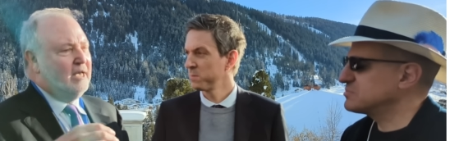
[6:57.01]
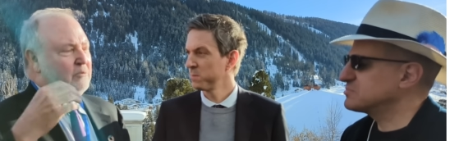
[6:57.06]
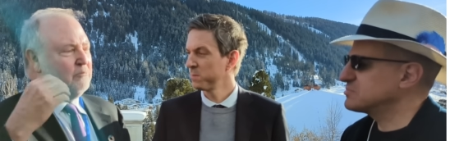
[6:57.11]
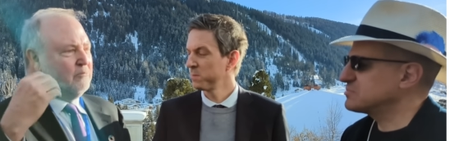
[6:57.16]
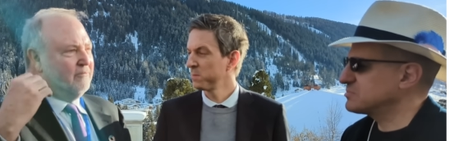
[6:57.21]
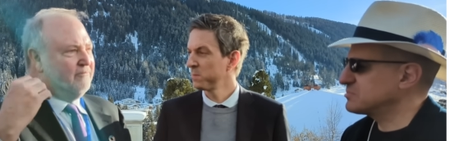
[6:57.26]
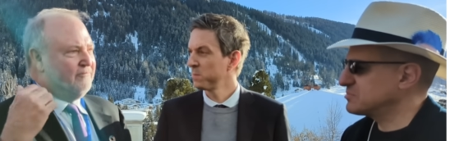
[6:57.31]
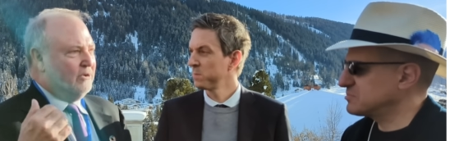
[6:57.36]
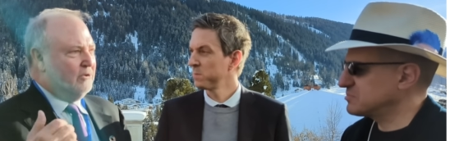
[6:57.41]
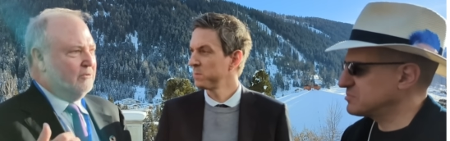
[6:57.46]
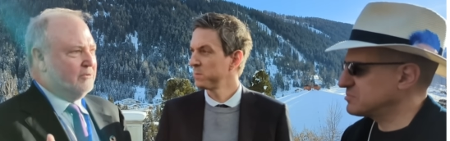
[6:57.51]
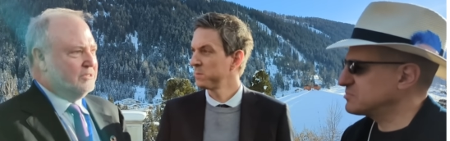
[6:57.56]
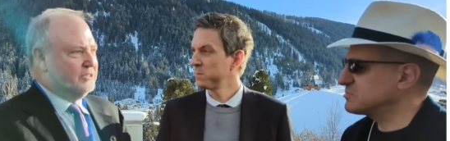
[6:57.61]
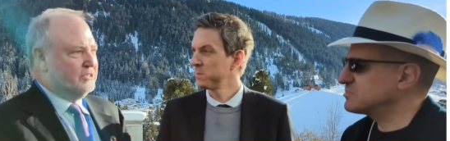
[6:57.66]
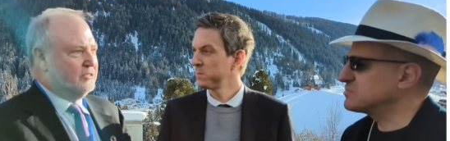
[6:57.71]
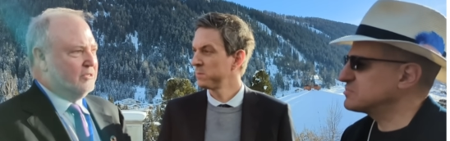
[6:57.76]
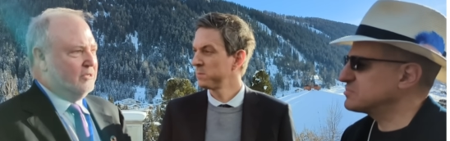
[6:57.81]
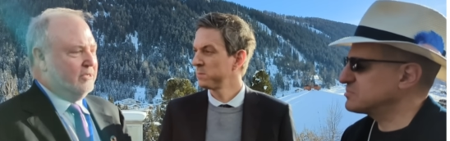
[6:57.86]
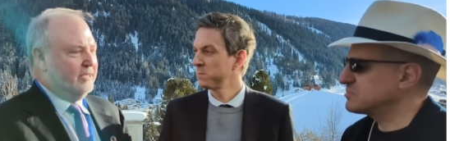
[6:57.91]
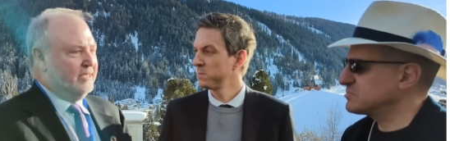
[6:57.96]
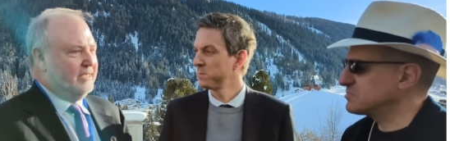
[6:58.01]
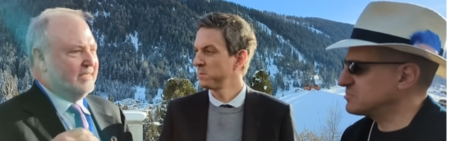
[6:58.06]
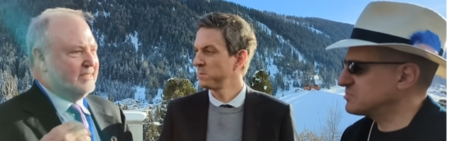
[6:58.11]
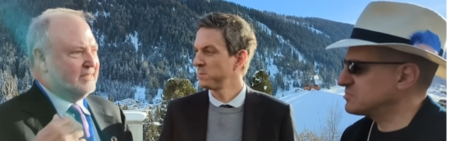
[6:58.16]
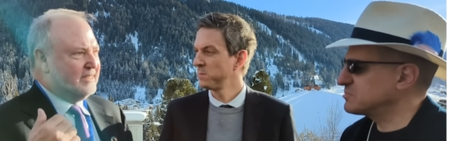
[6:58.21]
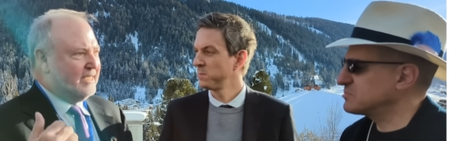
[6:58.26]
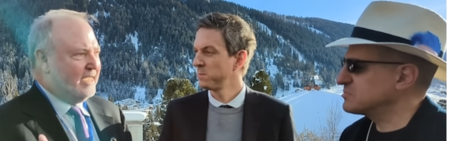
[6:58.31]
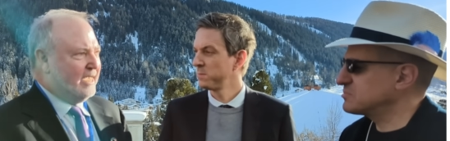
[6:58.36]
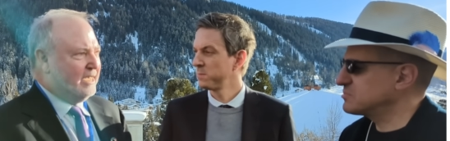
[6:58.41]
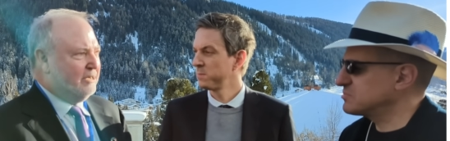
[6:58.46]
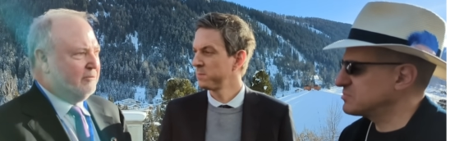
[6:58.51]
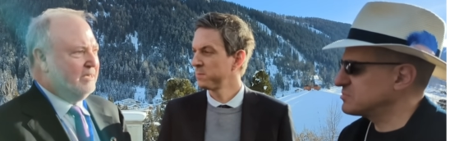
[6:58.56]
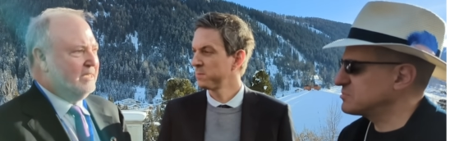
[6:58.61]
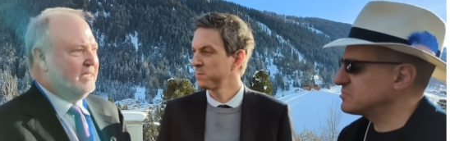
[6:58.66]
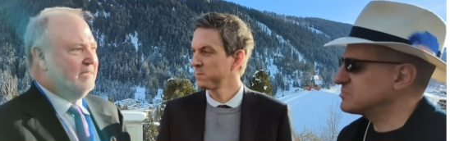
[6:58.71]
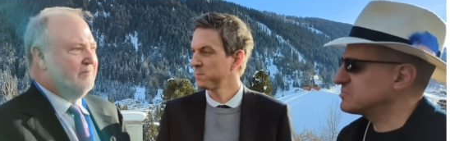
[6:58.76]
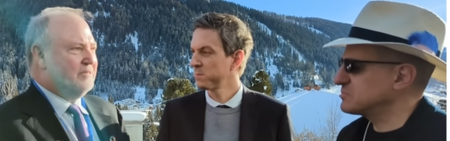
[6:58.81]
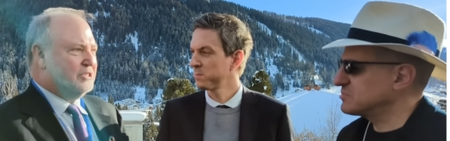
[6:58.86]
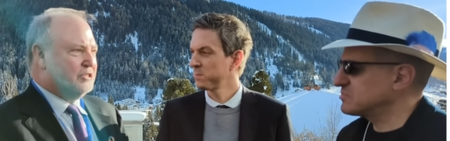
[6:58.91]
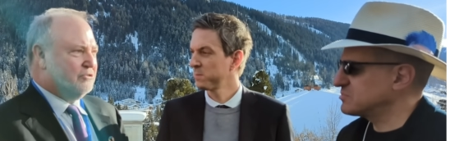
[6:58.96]
Speaker 1: We're focused on
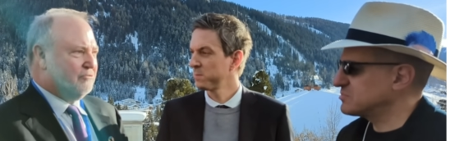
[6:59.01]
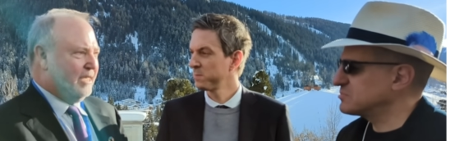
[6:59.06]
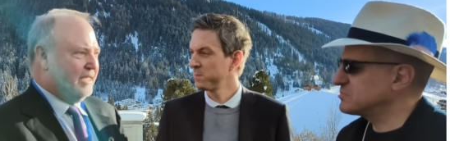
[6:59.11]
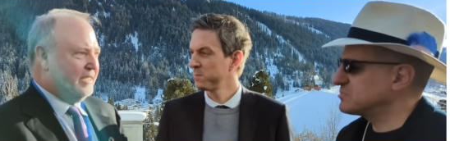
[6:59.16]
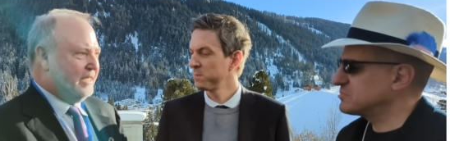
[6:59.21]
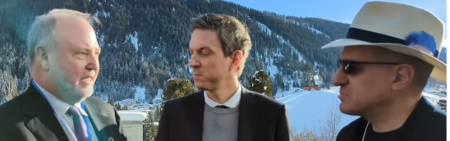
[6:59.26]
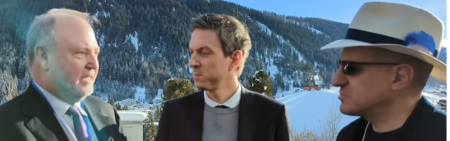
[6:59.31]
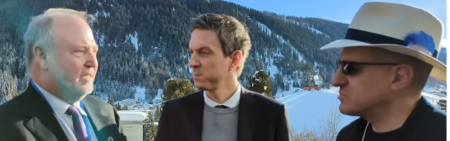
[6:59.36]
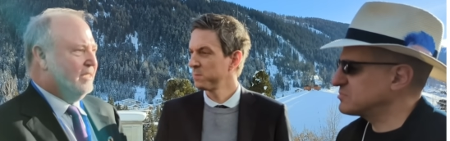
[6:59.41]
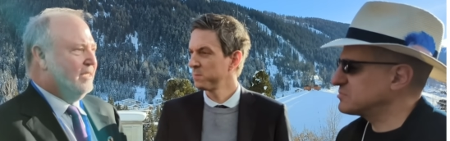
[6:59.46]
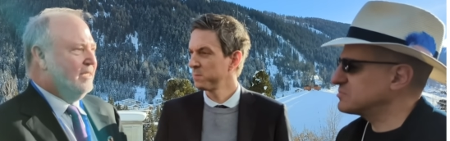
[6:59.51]
integrity of the training.